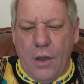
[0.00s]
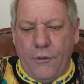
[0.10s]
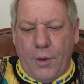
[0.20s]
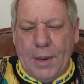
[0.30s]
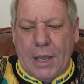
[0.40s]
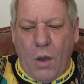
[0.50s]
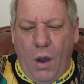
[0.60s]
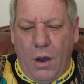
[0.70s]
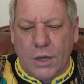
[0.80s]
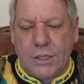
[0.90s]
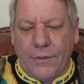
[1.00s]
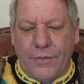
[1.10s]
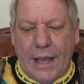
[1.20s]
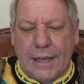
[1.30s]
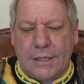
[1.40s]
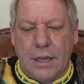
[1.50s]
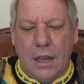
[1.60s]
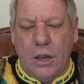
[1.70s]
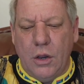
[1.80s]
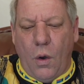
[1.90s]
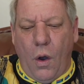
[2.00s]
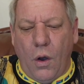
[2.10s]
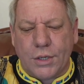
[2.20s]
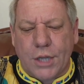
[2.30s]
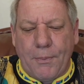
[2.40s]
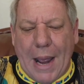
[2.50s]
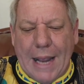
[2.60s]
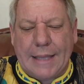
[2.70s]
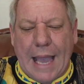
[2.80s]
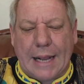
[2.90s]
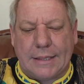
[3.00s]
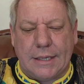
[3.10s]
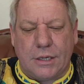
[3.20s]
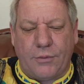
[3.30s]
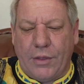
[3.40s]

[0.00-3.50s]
For because of this, you also pay taxes,